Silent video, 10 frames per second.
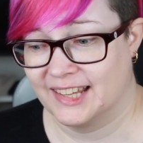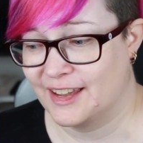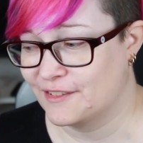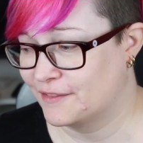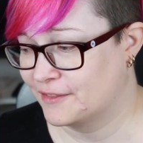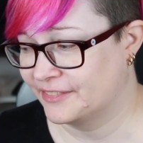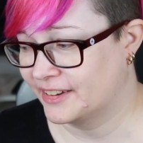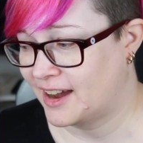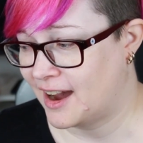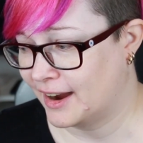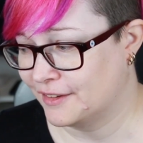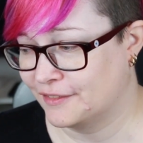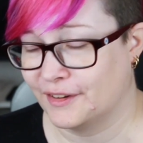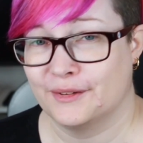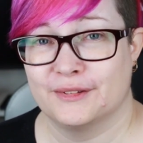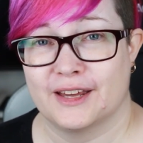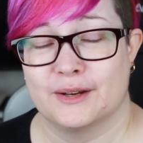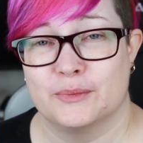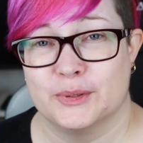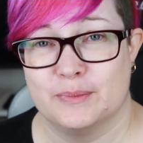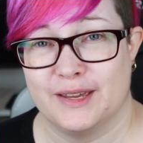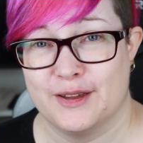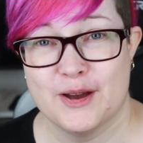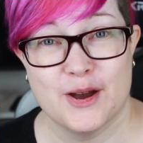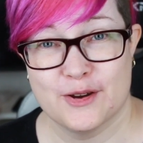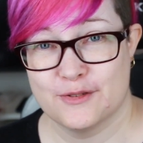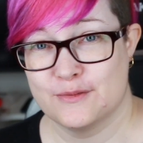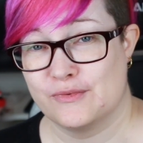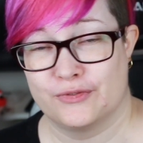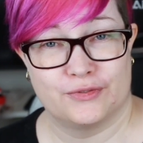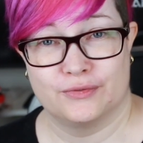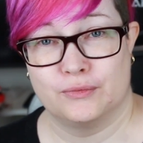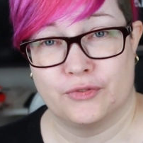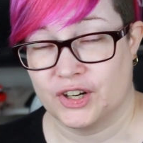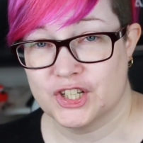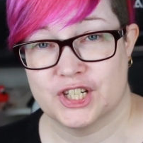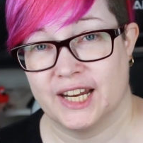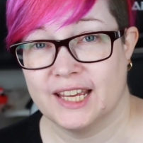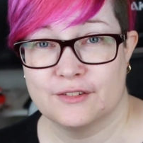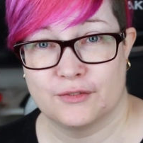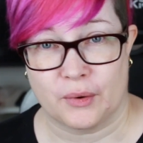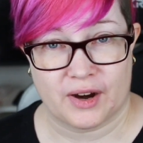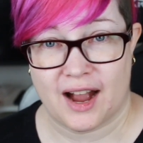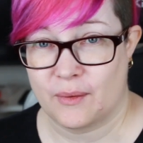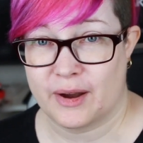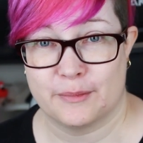if I feel that it would be functioning for how I